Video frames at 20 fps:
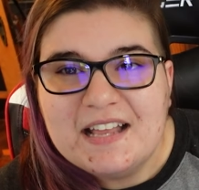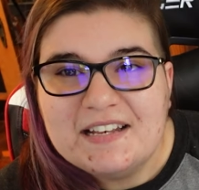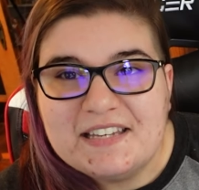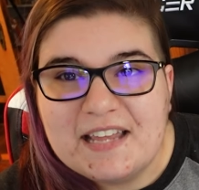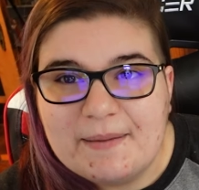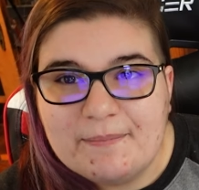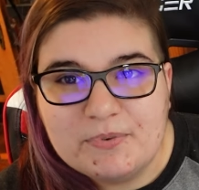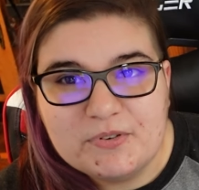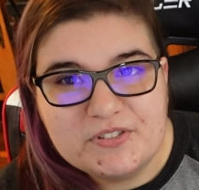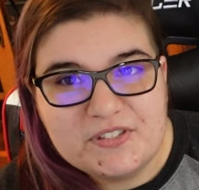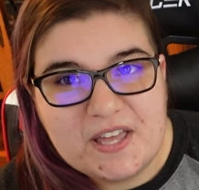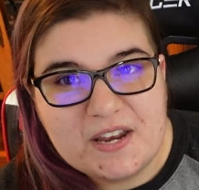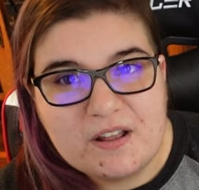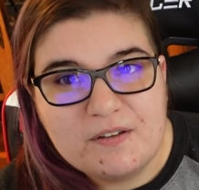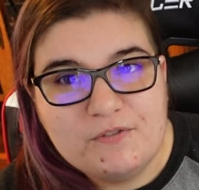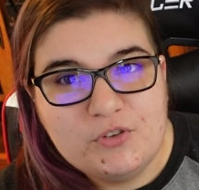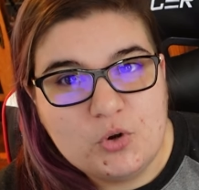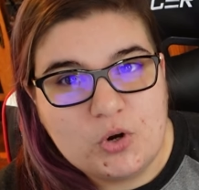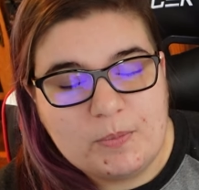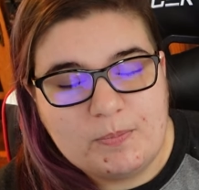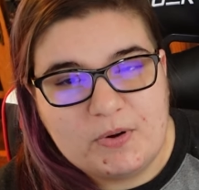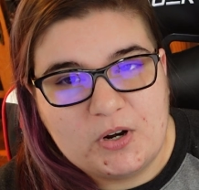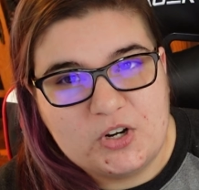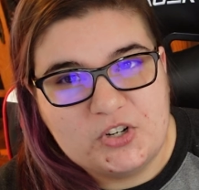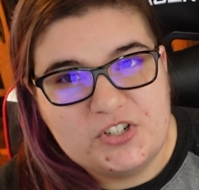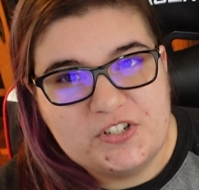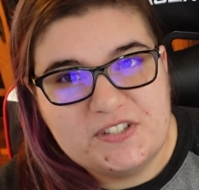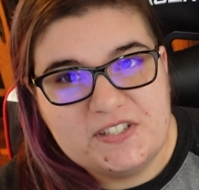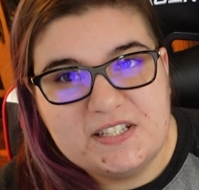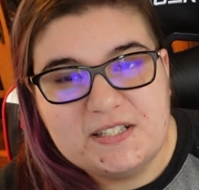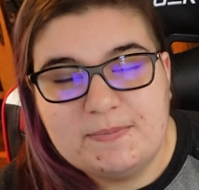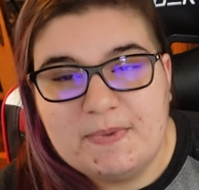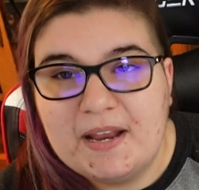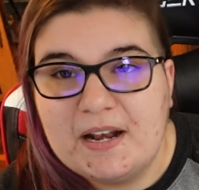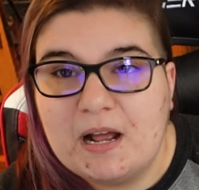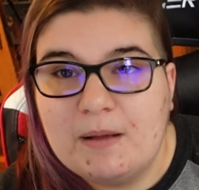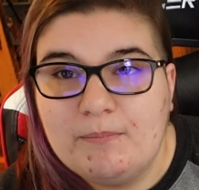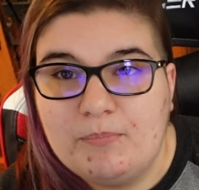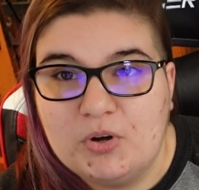10% of your purchases made on